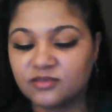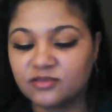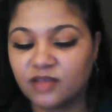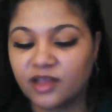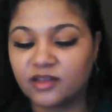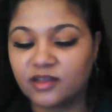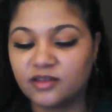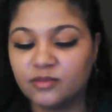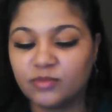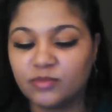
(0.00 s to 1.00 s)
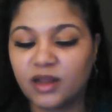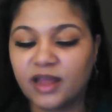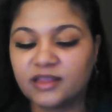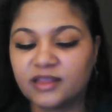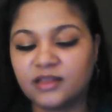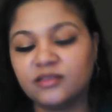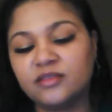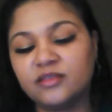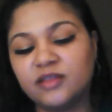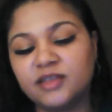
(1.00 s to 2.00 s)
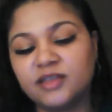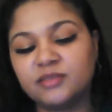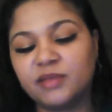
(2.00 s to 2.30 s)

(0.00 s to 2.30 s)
like, but I like it to be